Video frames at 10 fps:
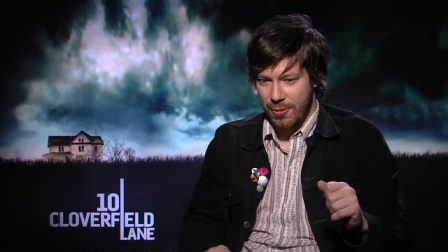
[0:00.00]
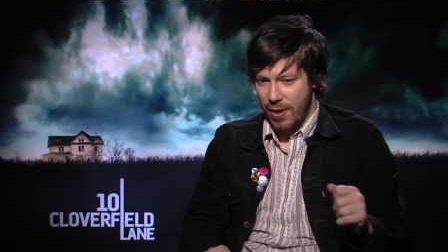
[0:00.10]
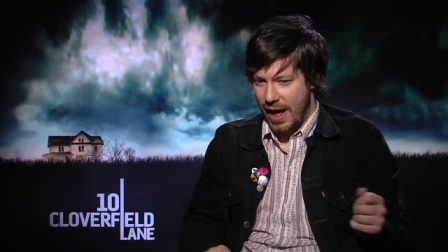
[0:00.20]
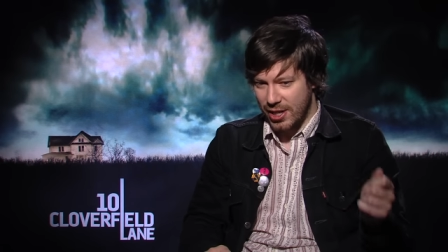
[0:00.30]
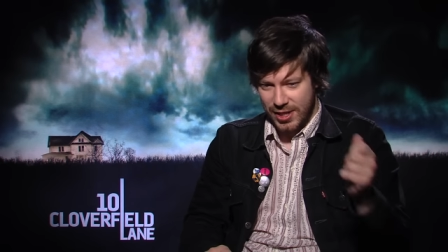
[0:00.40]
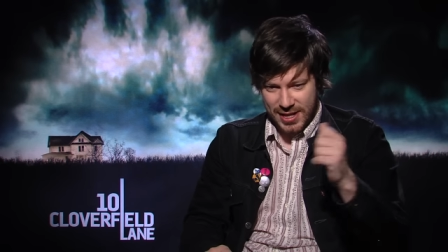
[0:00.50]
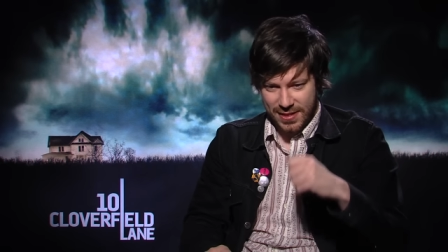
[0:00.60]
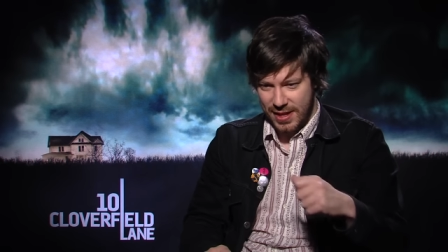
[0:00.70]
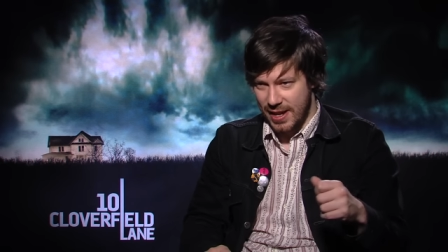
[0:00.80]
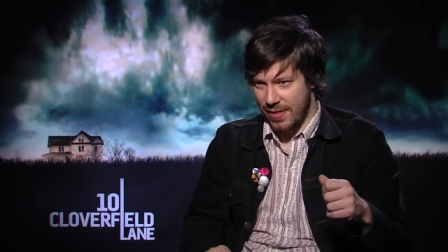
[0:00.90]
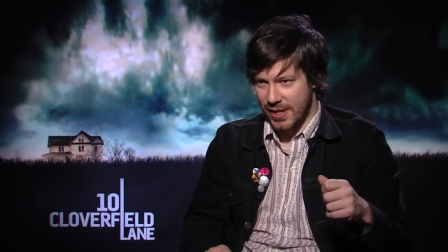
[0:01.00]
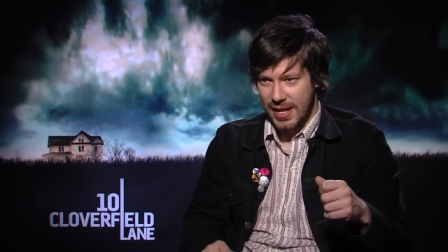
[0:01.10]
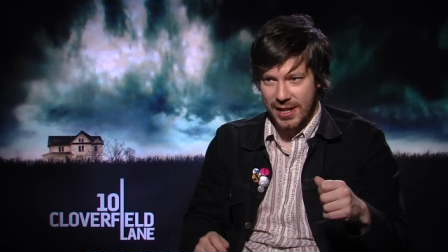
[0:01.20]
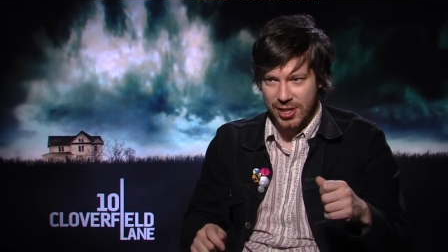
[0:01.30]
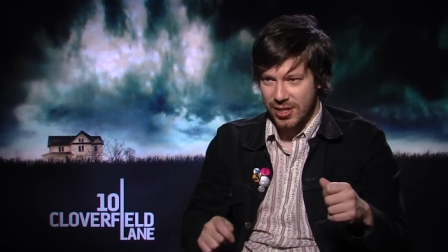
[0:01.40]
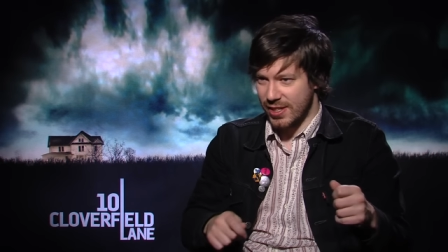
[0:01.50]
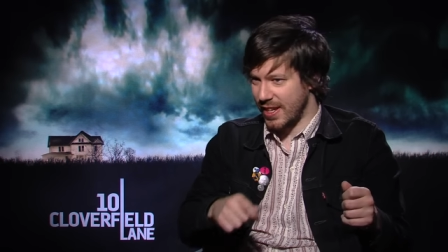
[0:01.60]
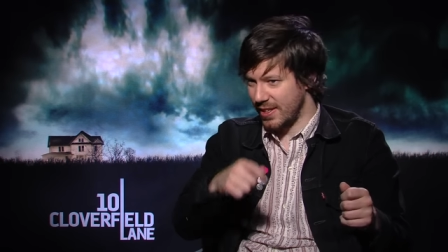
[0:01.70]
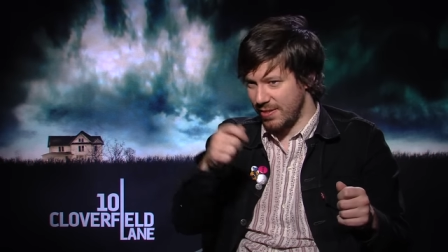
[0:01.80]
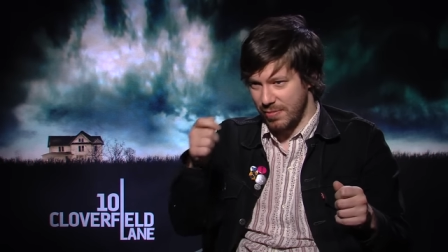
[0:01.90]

a ratchet, and the and the tension just gets